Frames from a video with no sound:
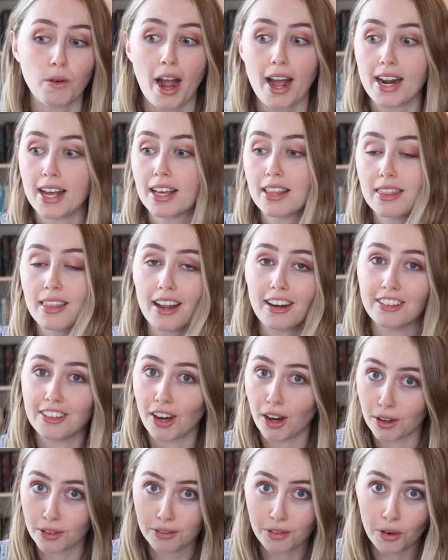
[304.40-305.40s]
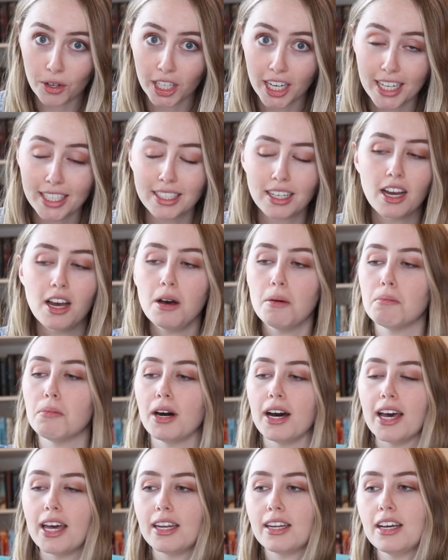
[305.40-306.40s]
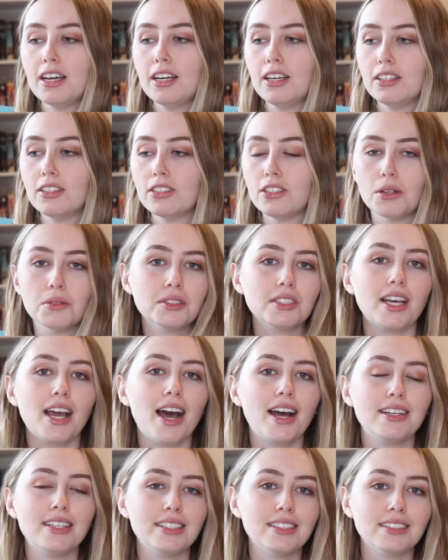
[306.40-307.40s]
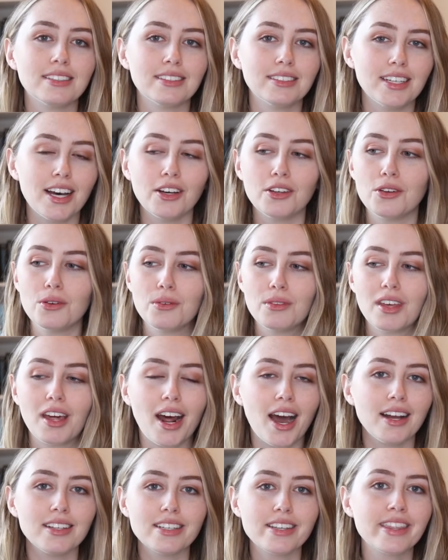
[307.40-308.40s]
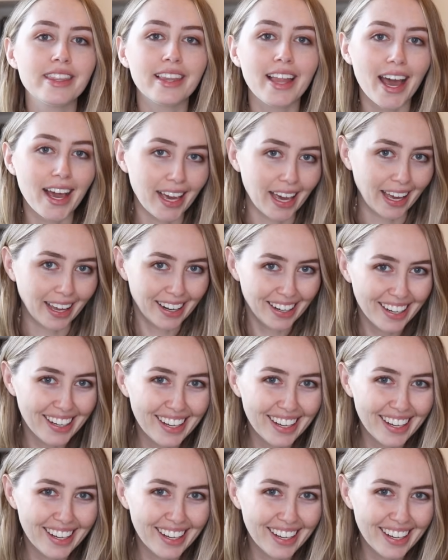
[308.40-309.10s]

writing, then go for it. But don't say I didn't tell you that I didn't like it.